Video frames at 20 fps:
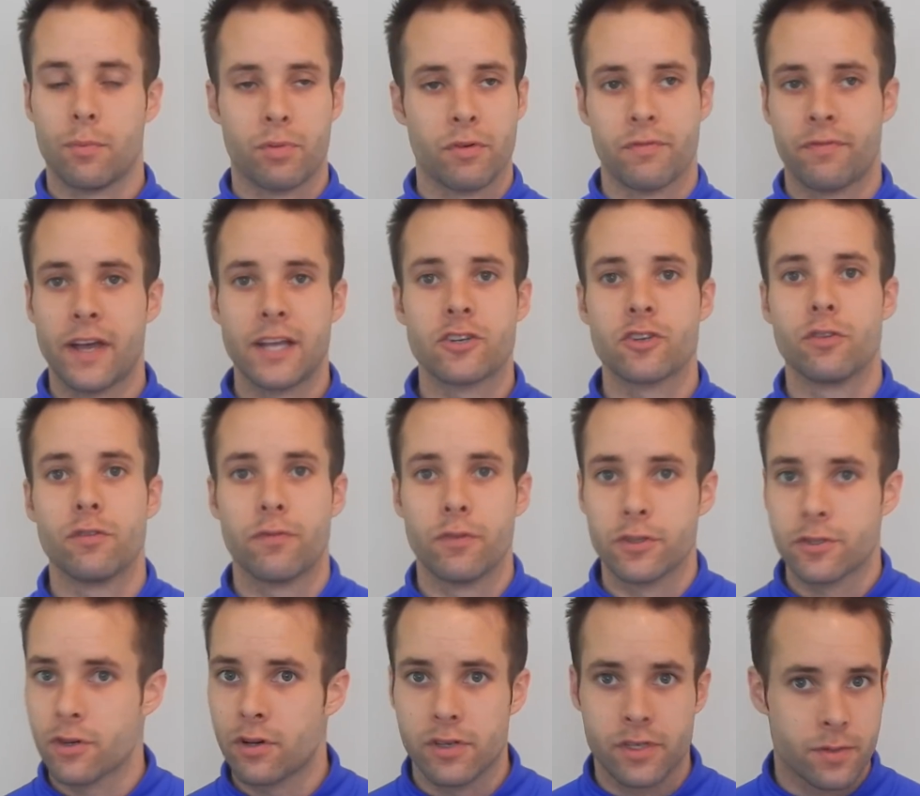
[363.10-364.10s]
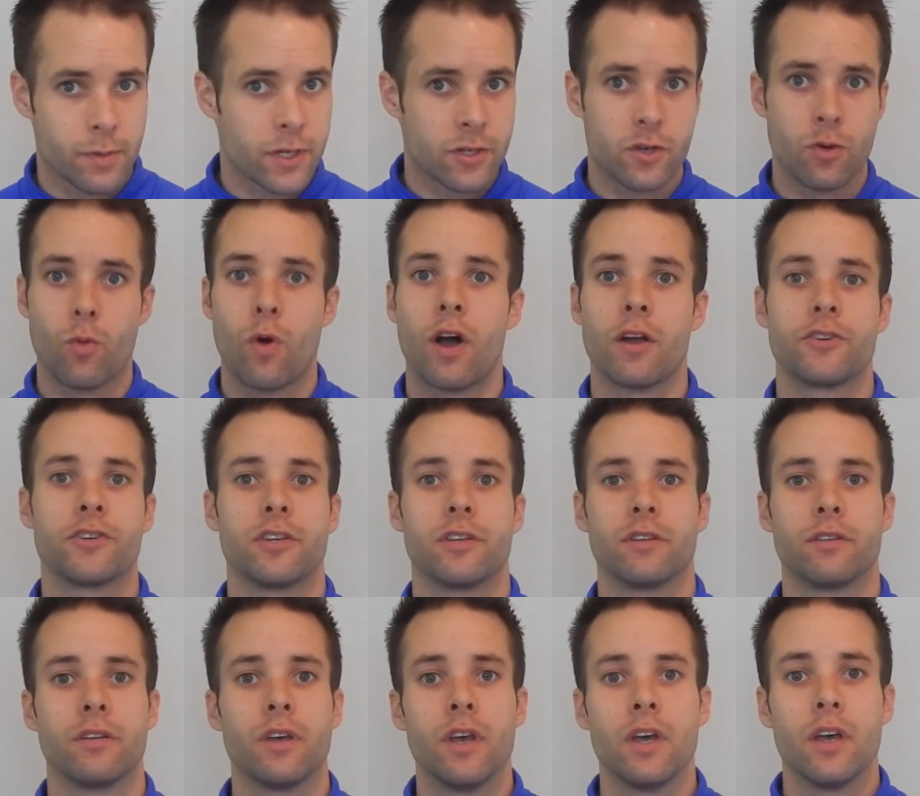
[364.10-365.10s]
professional futsal, especially
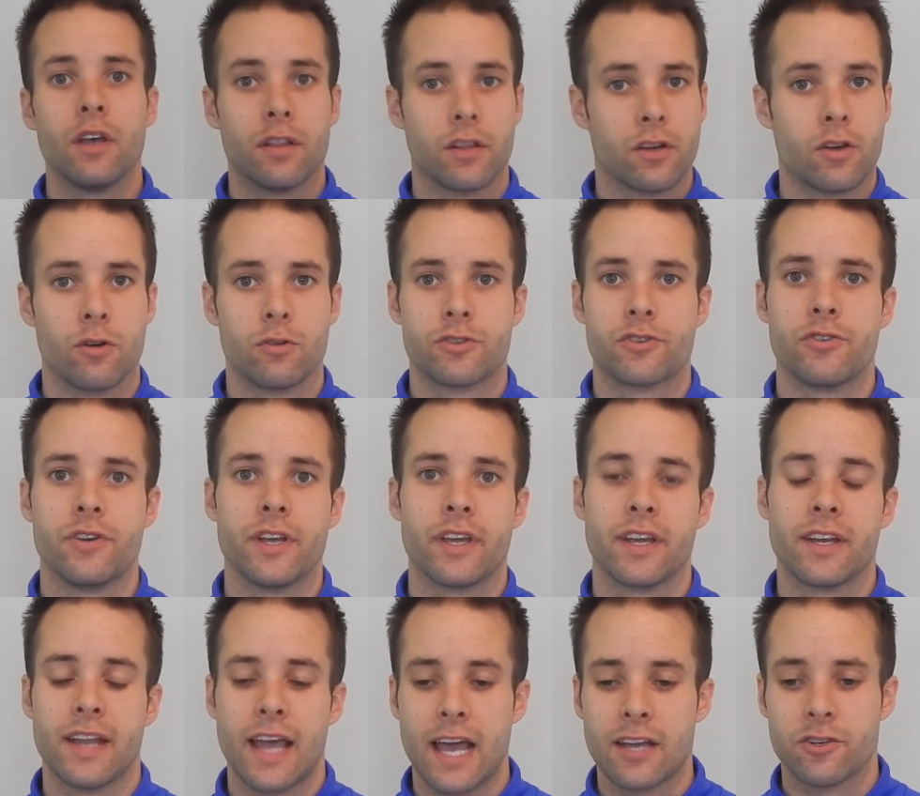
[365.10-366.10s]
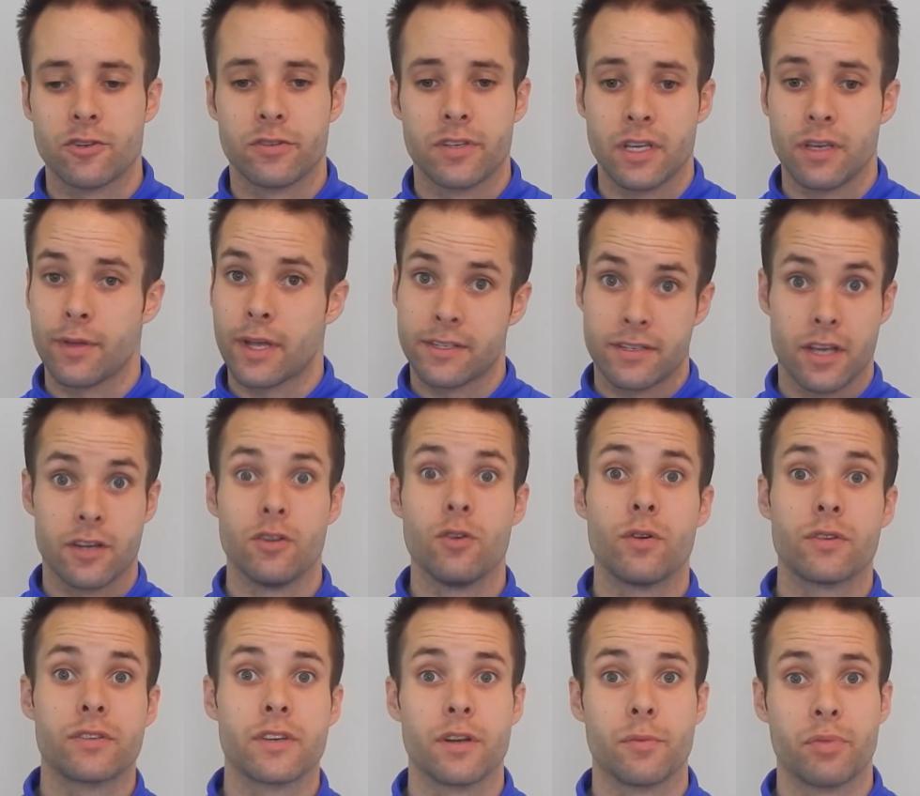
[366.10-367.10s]
watching the Costa Rican national team, because I knew
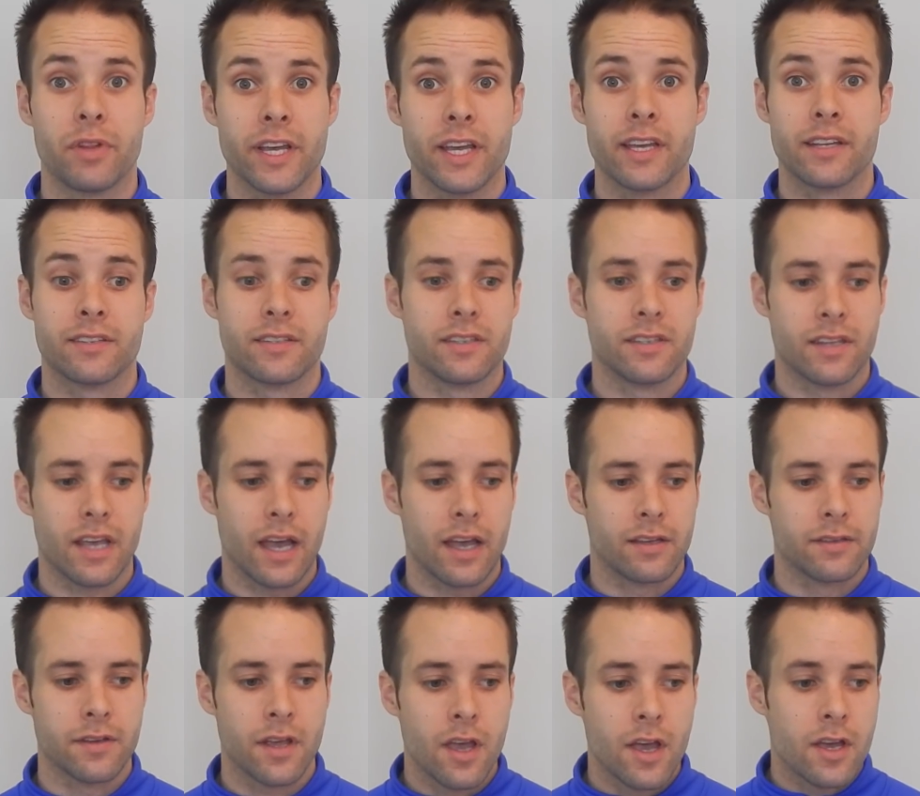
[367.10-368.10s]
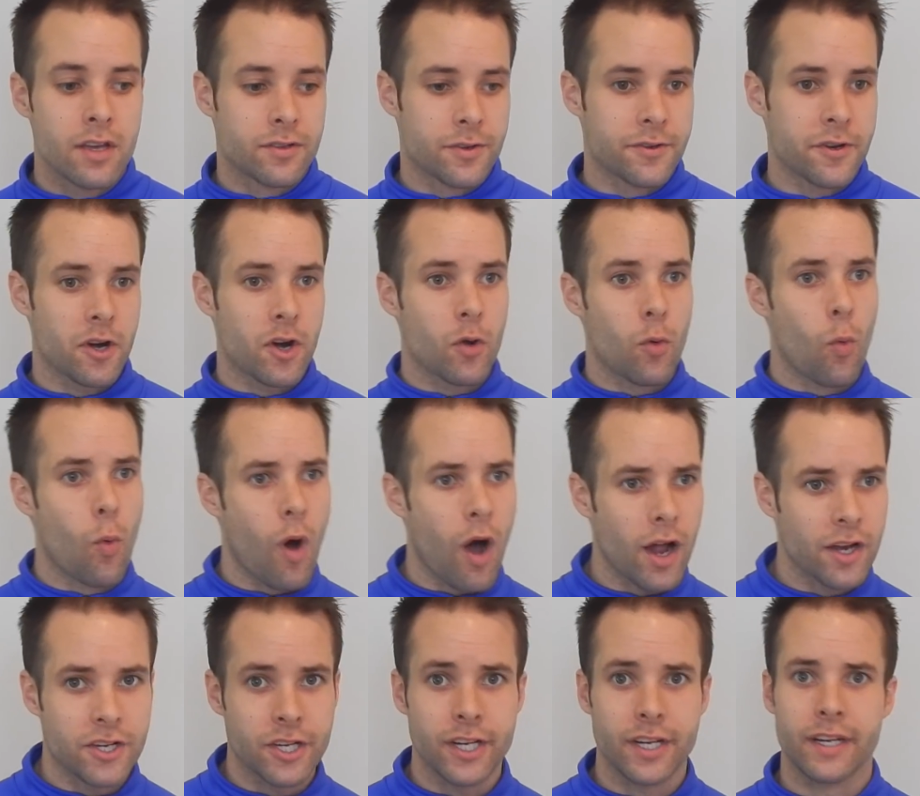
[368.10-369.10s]
I was going to play against these guys. So I started
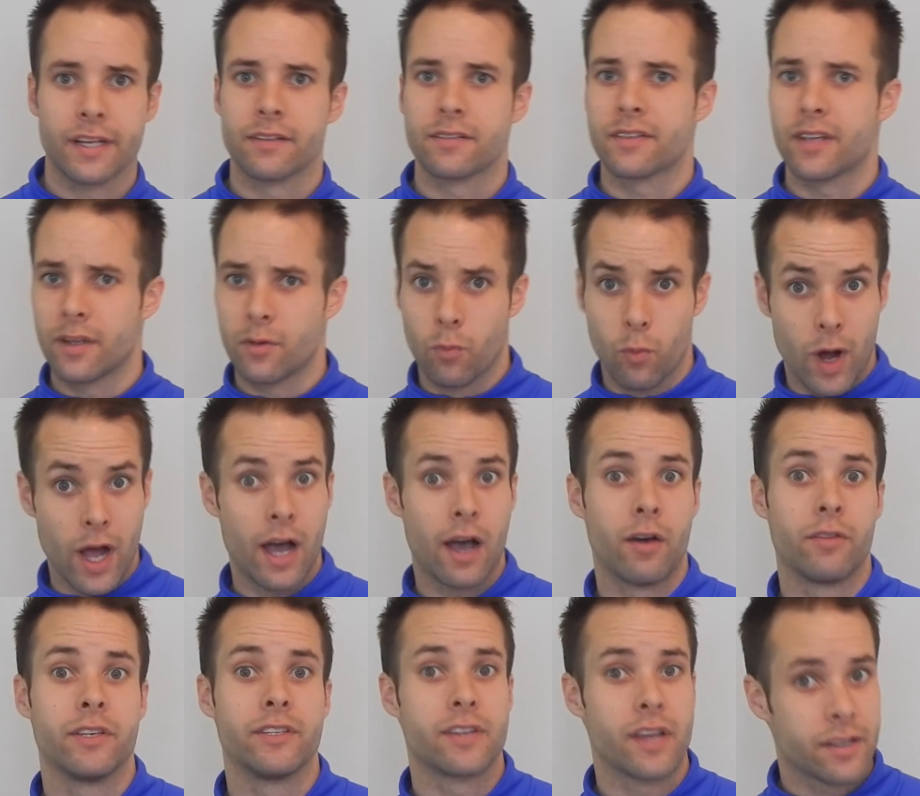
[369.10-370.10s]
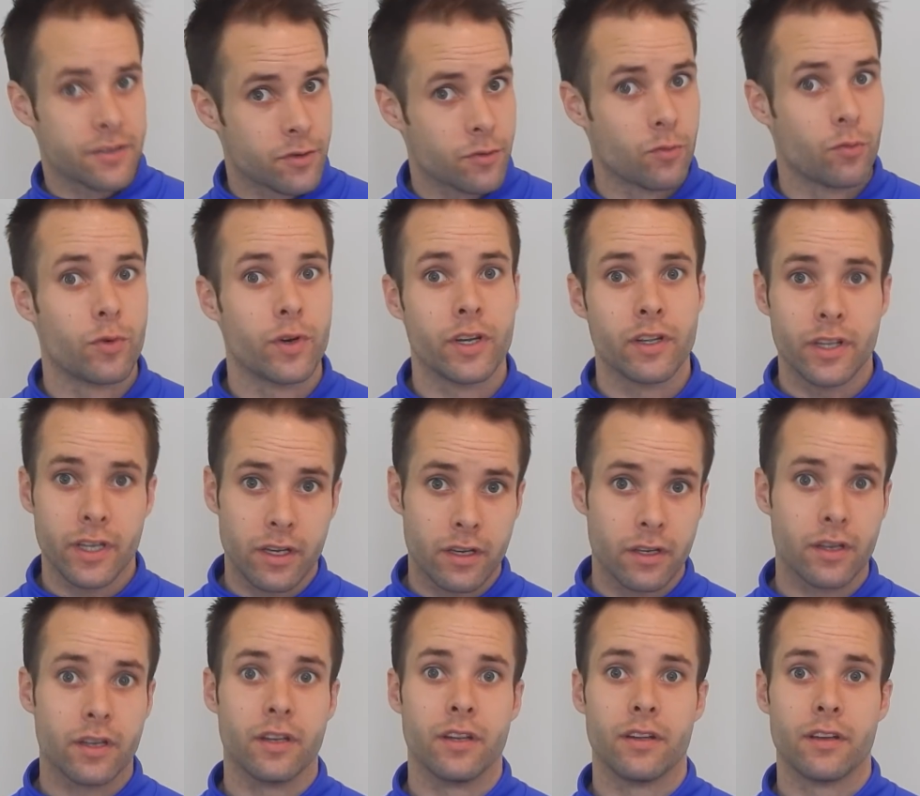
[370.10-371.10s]
watching and I said, wow, these guys are really
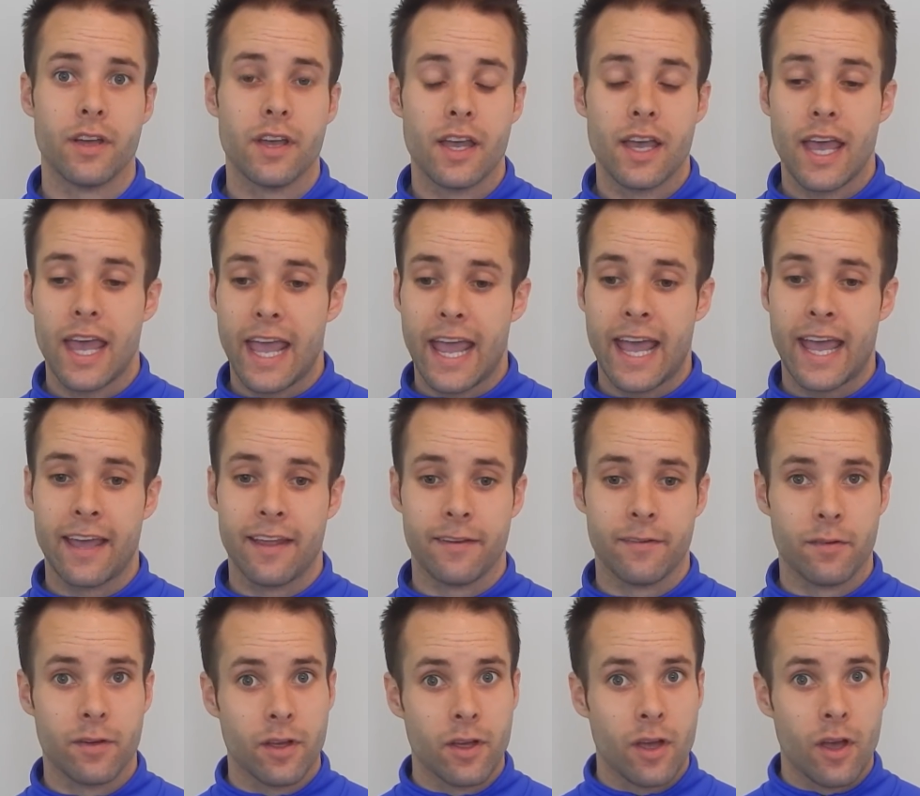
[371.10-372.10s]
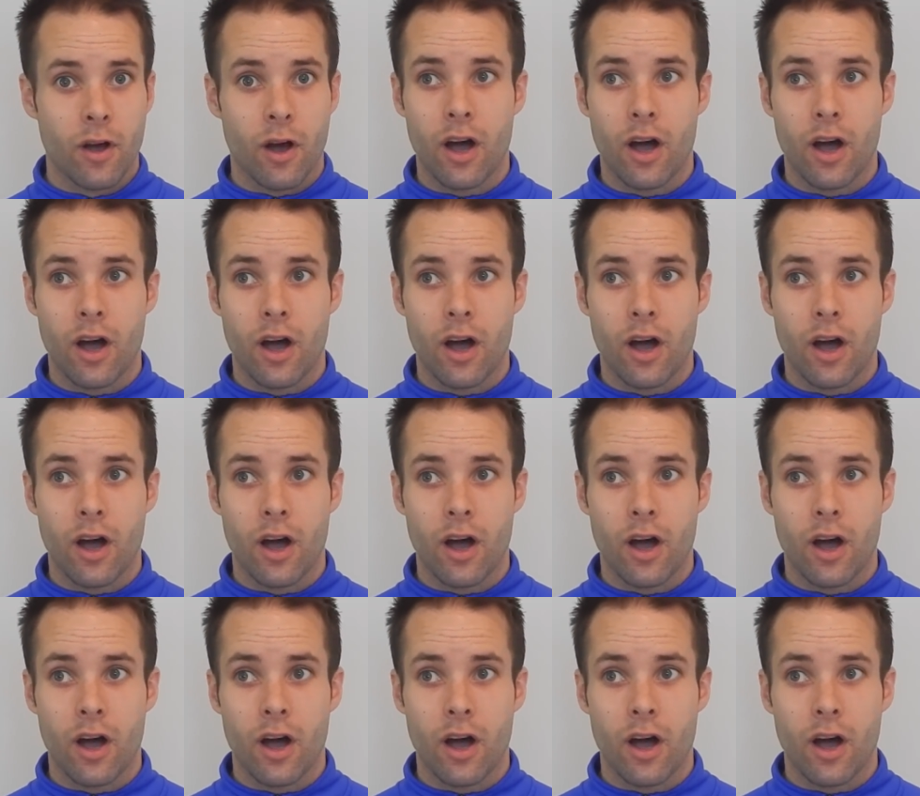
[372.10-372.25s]
good. And